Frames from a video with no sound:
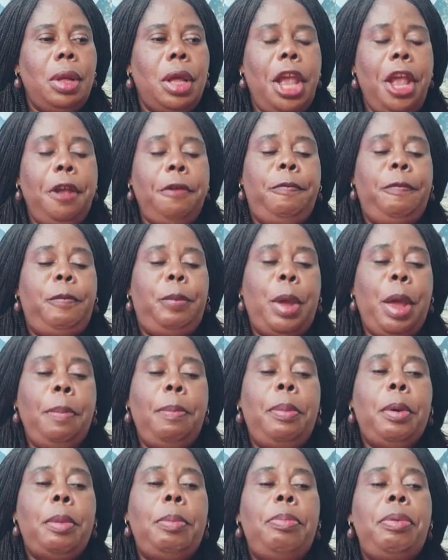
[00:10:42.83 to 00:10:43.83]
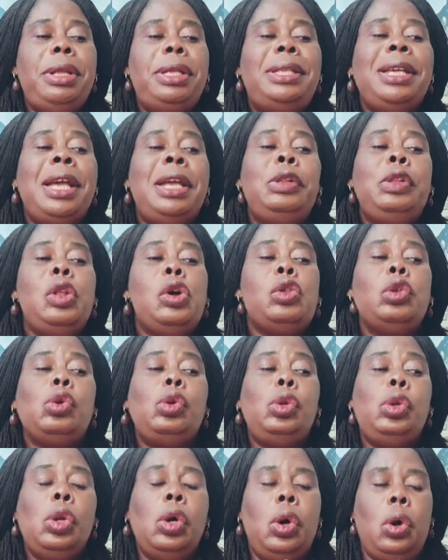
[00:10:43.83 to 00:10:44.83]
If people pretend not
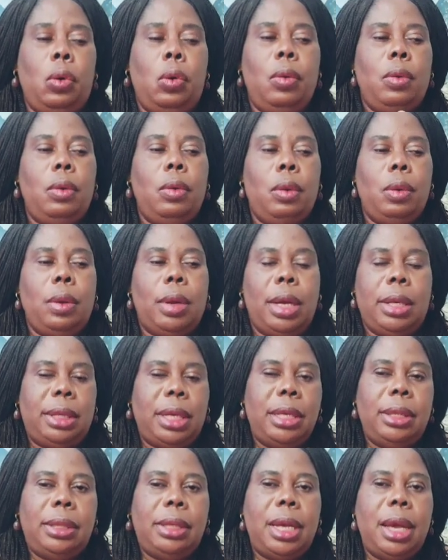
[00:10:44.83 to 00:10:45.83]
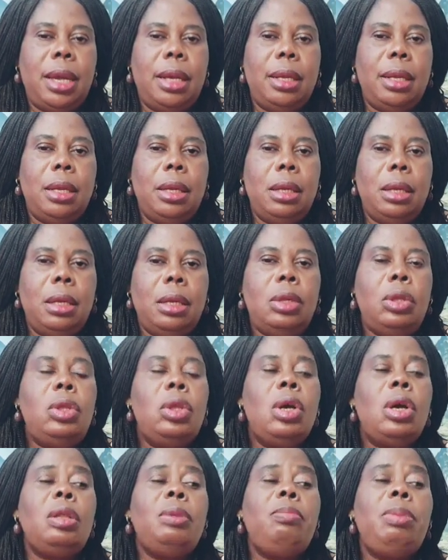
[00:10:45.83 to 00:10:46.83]
to know, as I said,
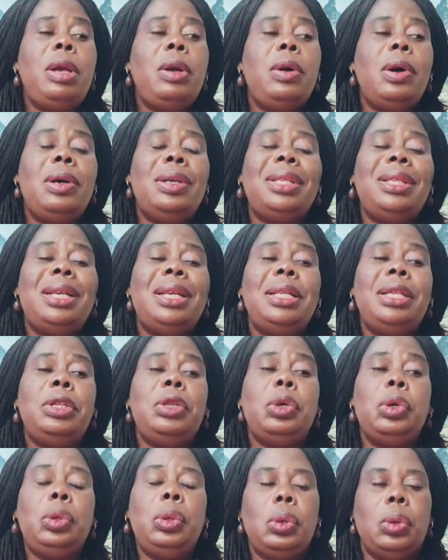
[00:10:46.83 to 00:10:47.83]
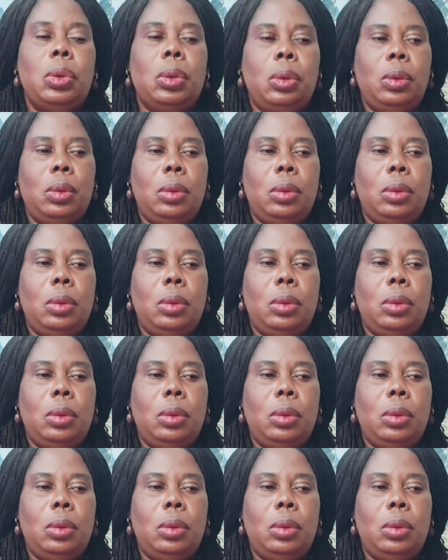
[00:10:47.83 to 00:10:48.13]
not because they did not know.